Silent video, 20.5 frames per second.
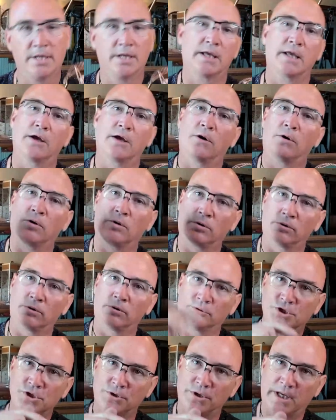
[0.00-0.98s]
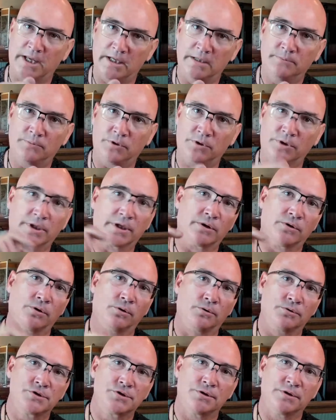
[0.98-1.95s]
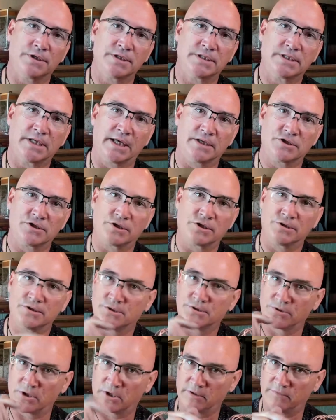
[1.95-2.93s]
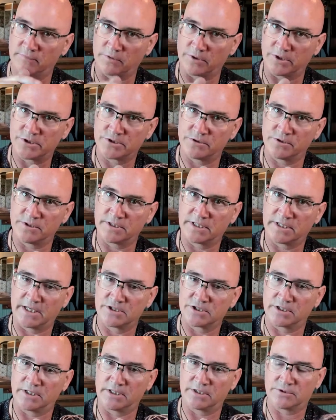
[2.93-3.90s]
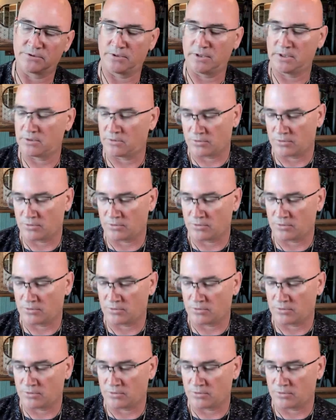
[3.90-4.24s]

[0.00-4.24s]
it holds your input, it holds your intention, so you can voice your intention into it,